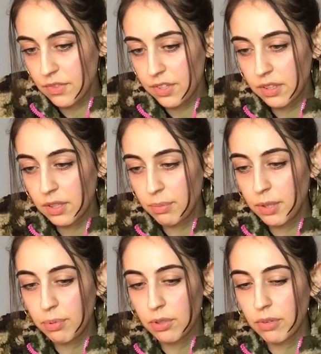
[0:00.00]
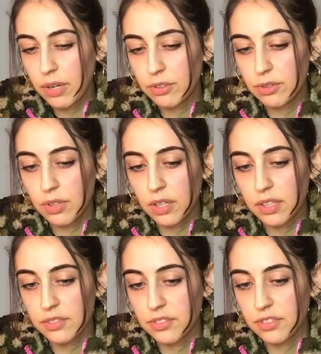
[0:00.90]
seeing like people around you not
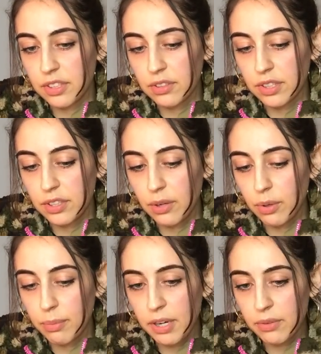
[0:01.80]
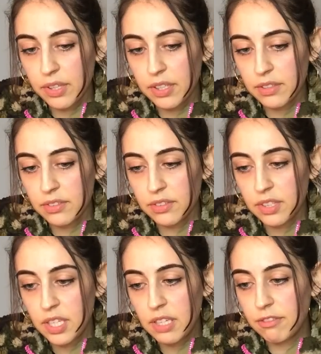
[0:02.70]
necessarily know about this
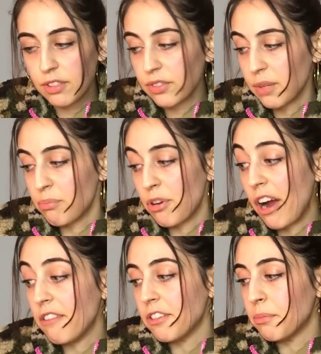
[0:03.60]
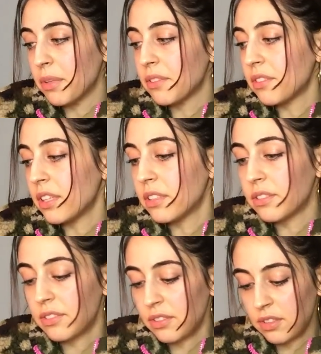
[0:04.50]
feels like private
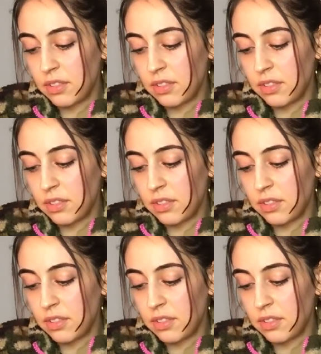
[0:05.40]
business.